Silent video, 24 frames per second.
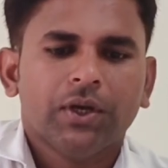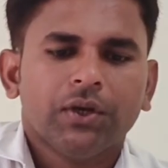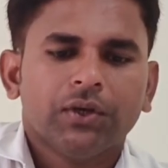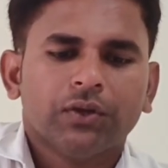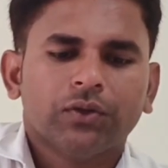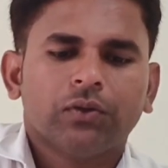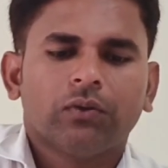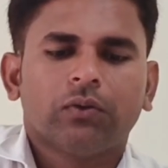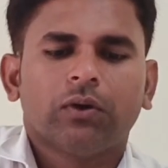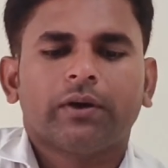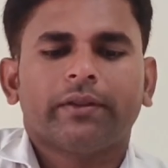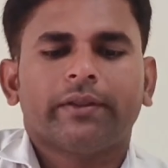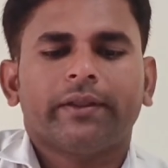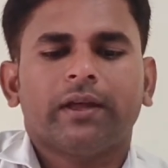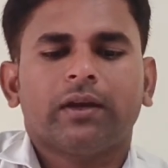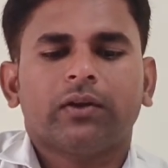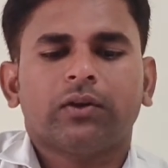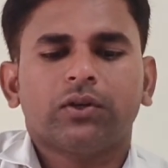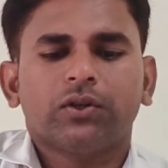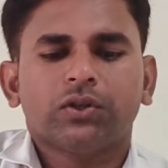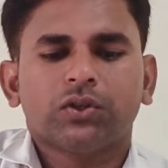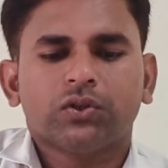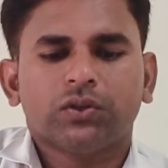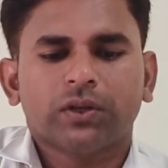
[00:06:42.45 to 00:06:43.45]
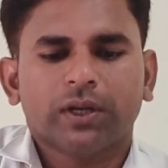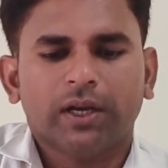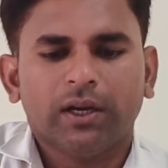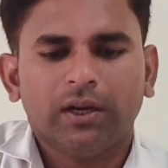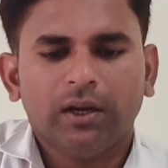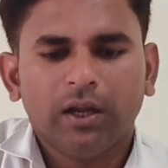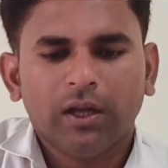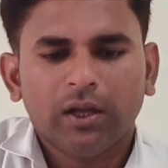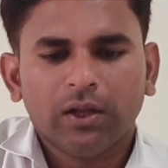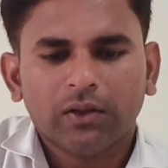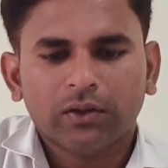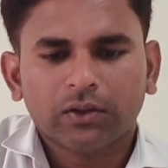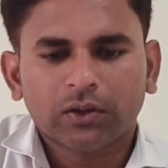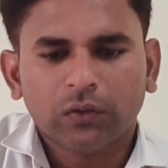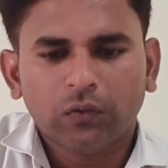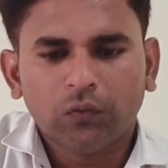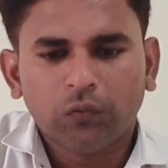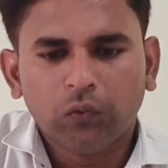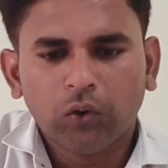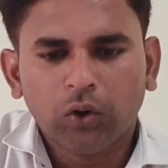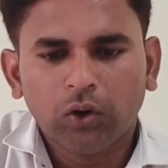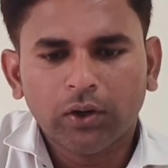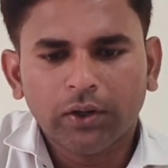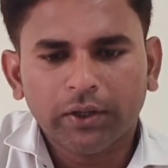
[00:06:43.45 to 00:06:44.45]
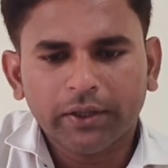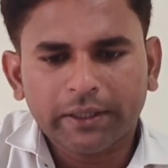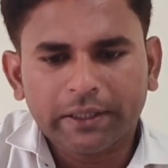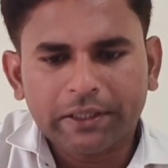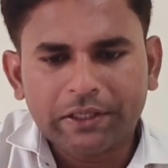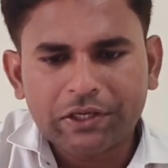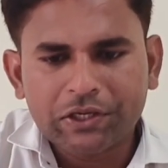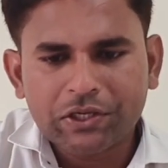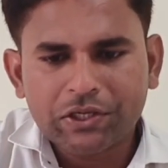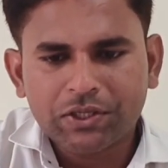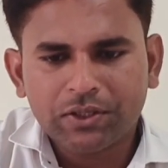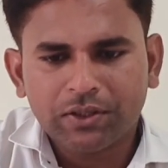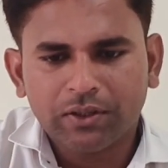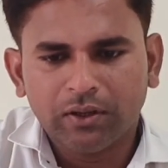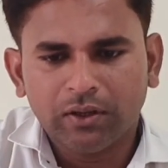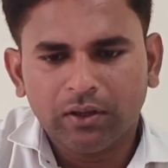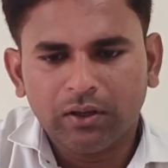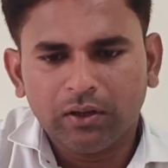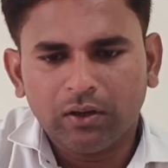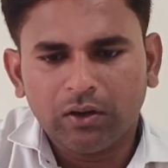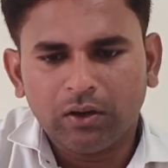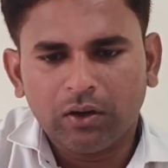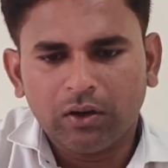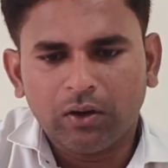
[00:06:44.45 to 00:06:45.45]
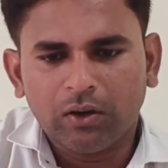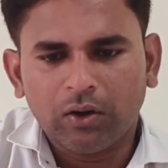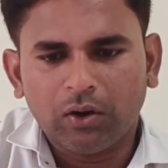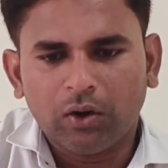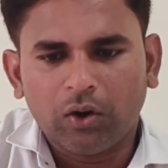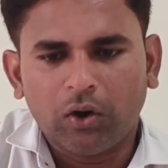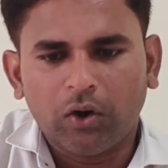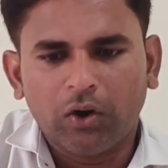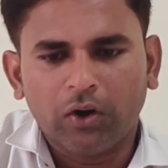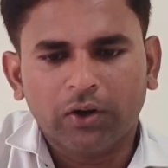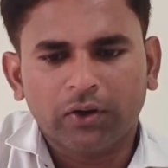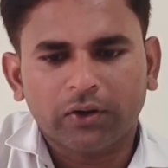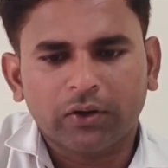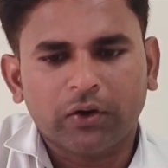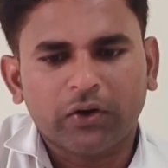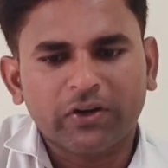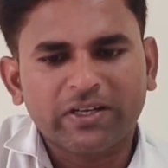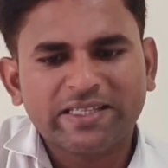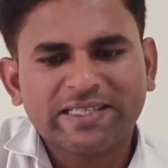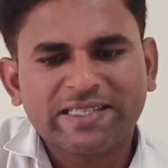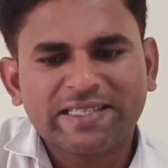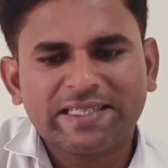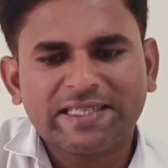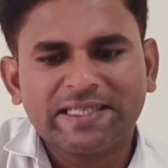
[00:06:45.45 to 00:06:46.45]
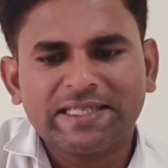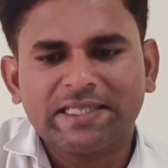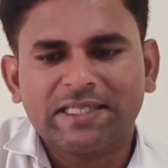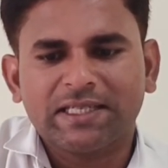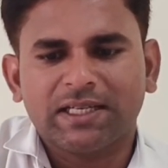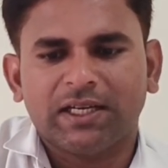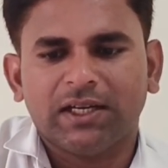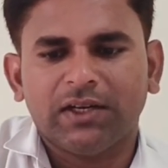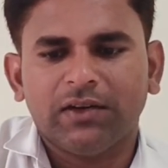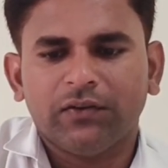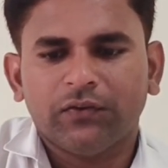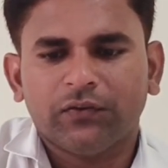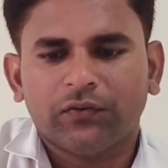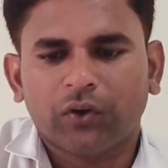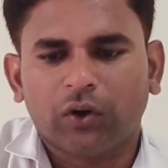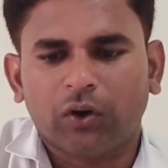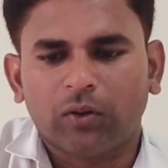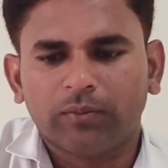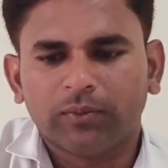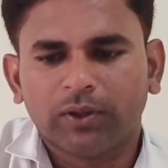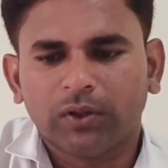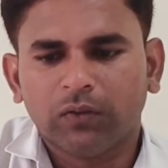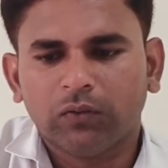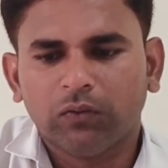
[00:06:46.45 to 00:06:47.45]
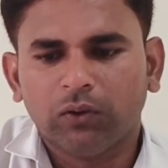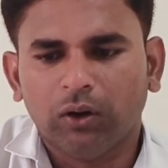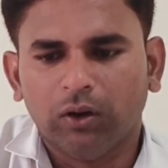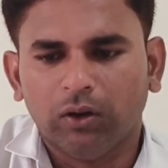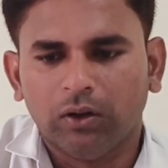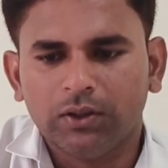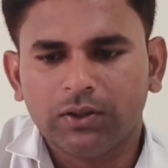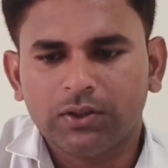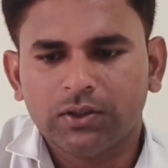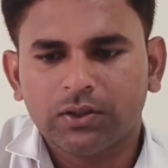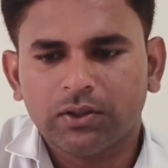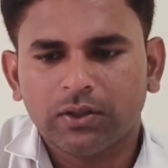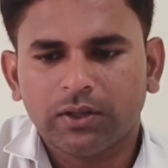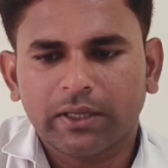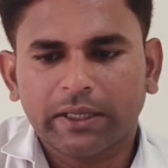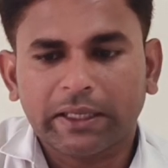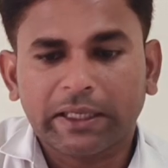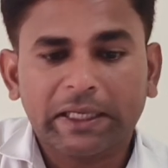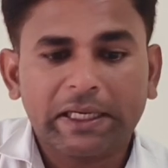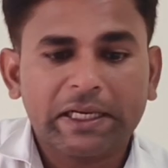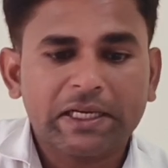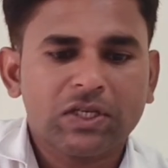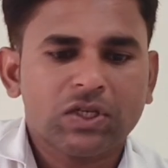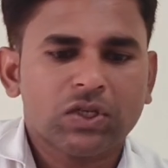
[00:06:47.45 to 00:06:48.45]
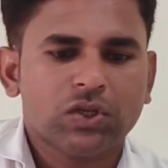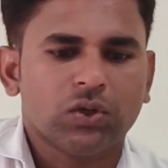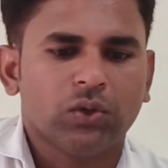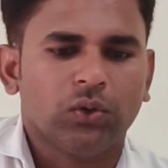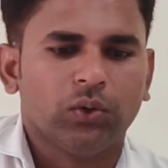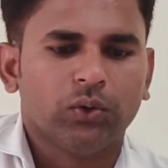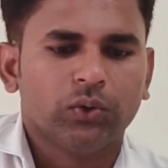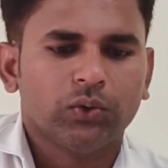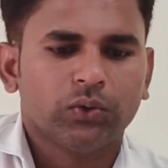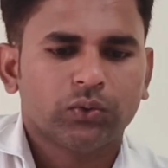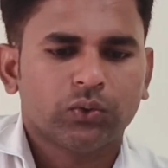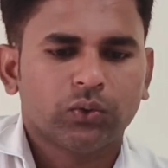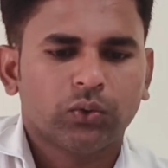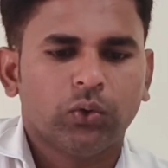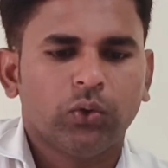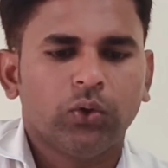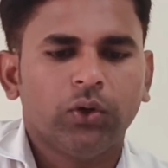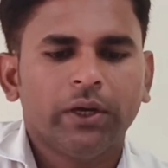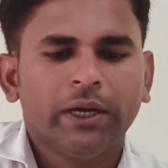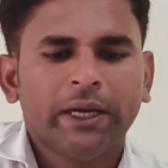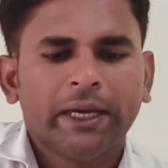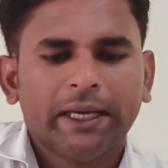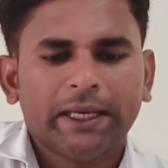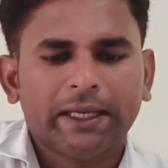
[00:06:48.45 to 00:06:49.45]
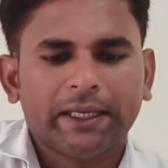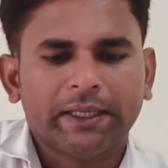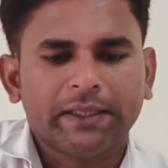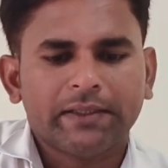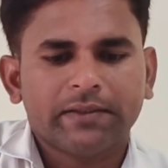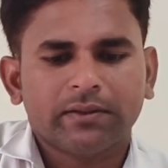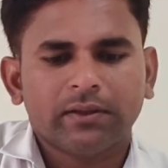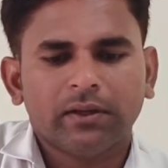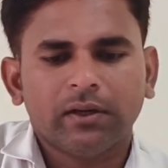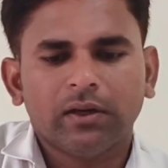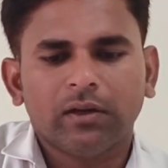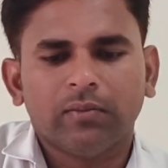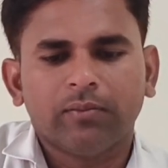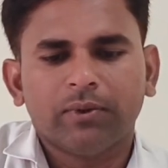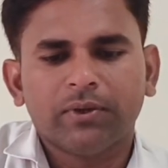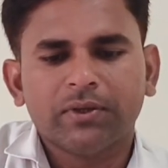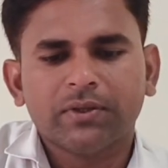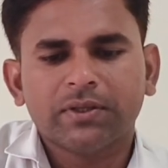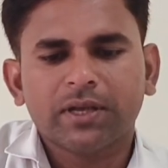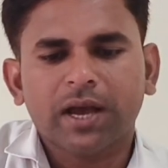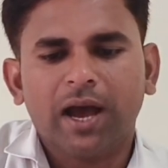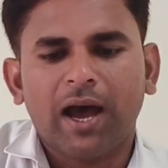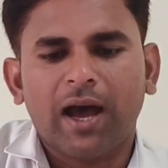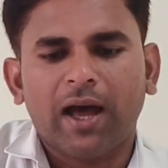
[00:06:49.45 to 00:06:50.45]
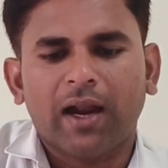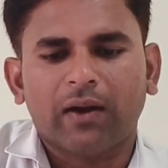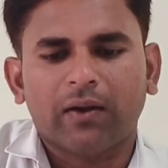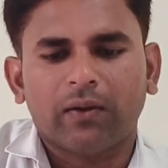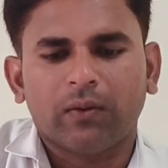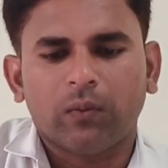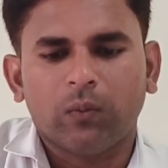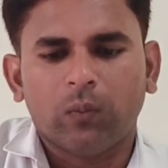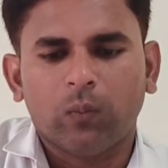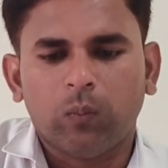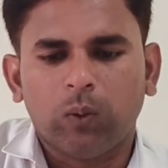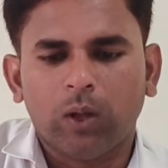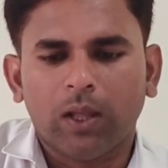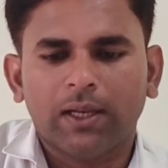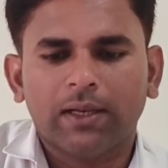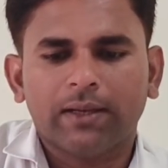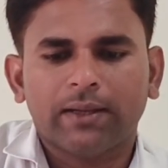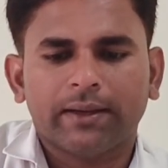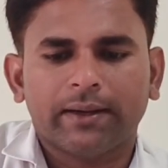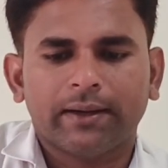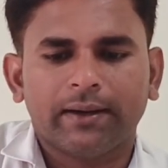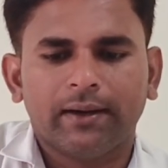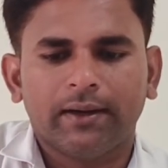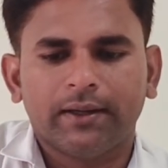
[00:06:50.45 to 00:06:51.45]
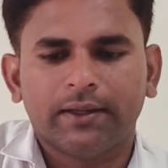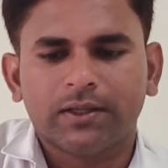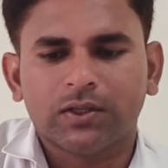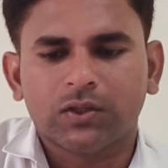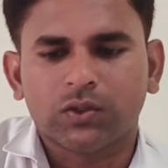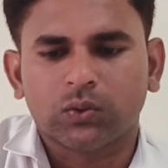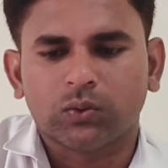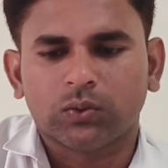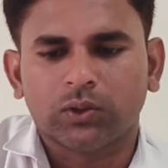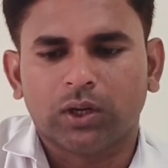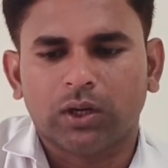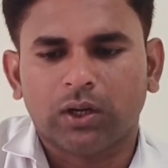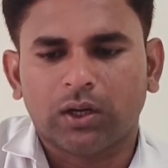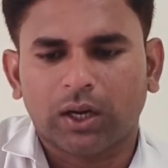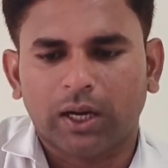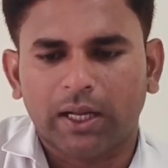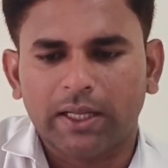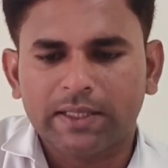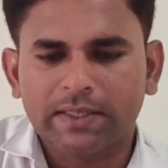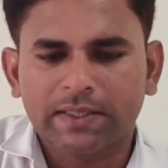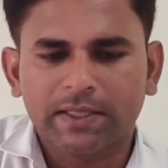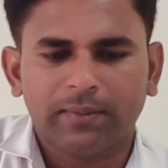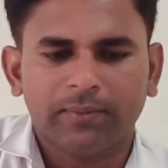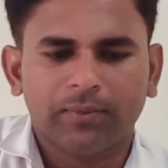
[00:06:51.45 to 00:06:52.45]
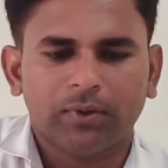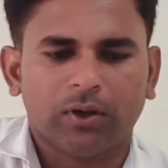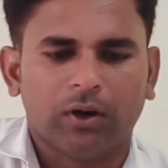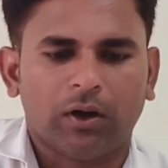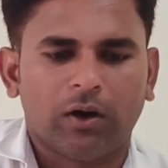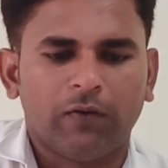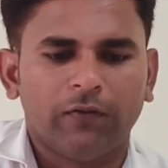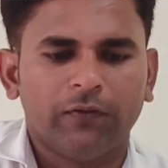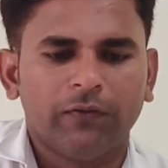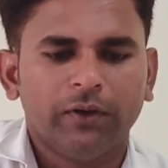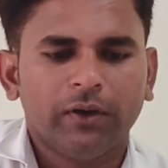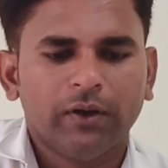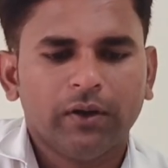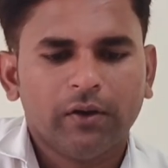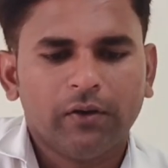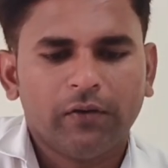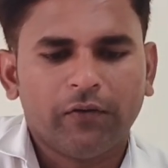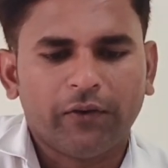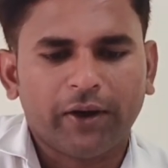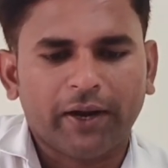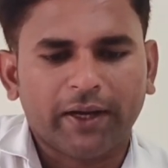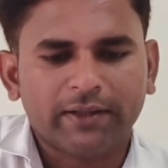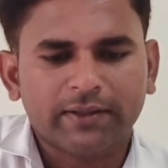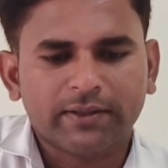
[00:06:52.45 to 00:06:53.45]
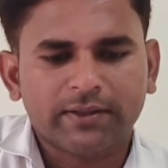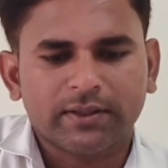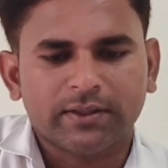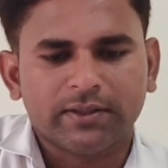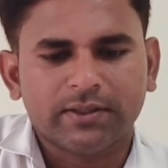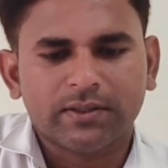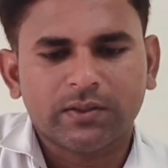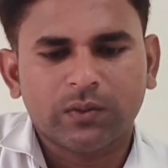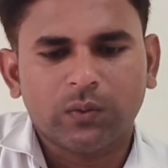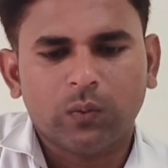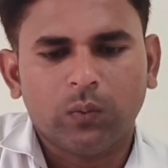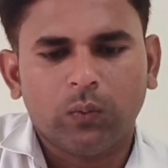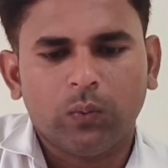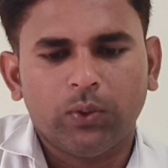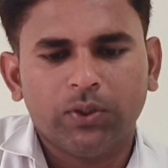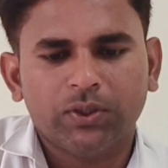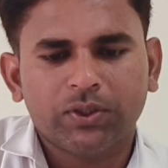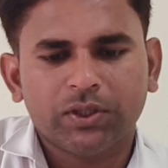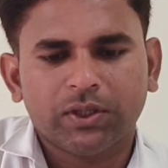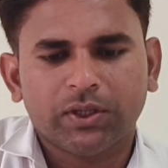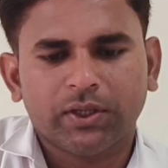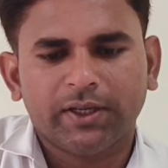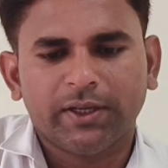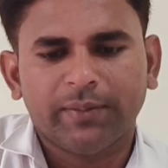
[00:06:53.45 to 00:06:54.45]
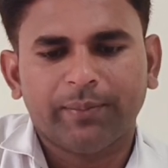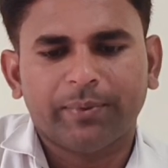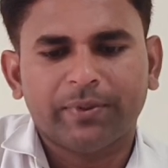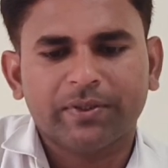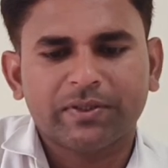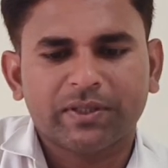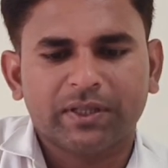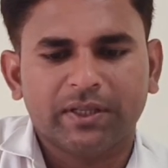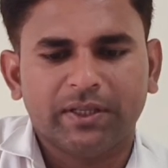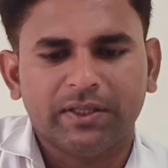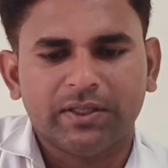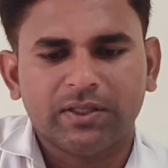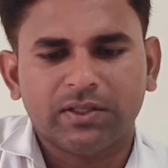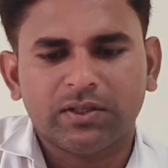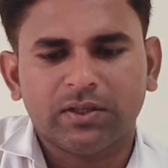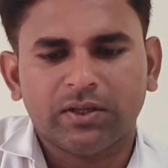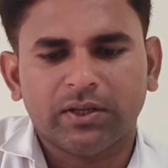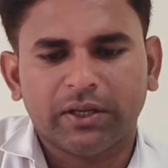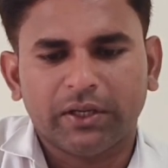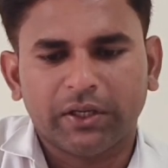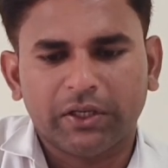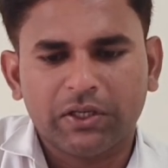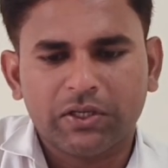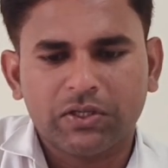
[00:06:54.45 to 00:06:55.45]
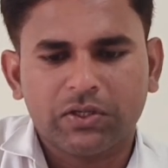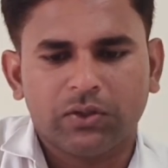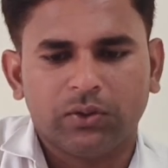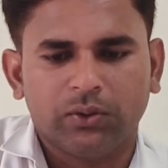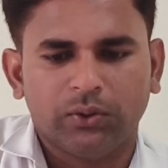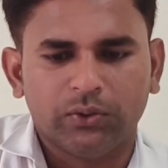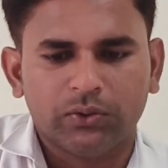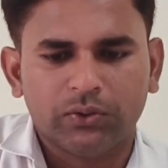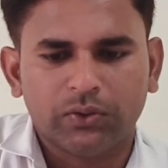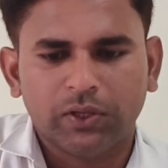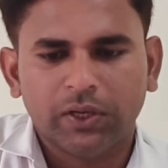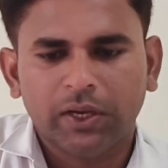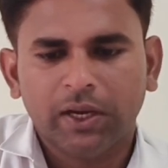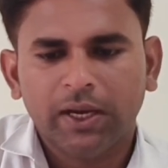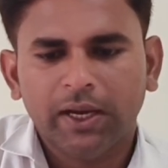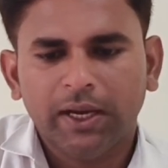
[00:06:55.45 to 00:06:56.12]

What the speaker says: So what they are going to tell, the word rational or originated from the word ratio. So rational numbers are well related to the concept of fractions which represent ratios.